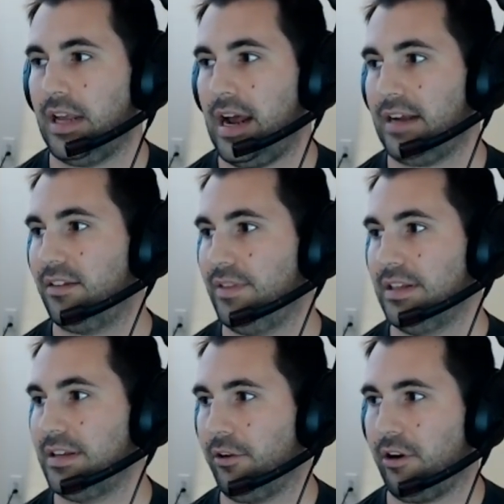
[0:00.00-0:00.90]
get active in the
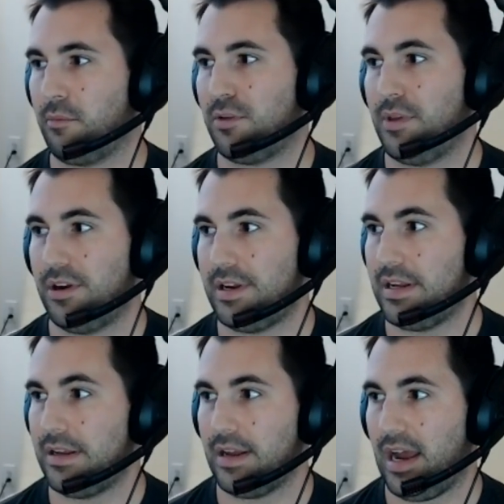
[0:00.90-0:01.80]
Telegram
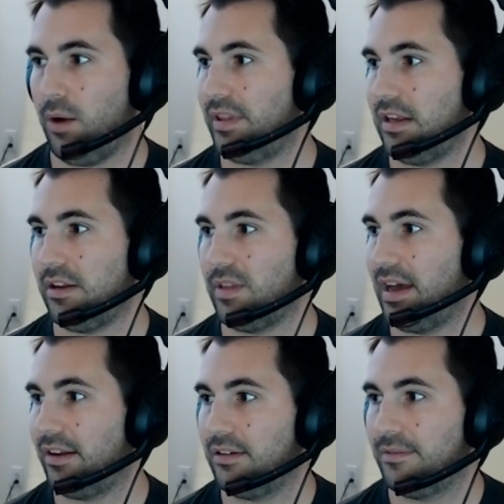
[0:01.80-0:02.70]
community, how would they do that?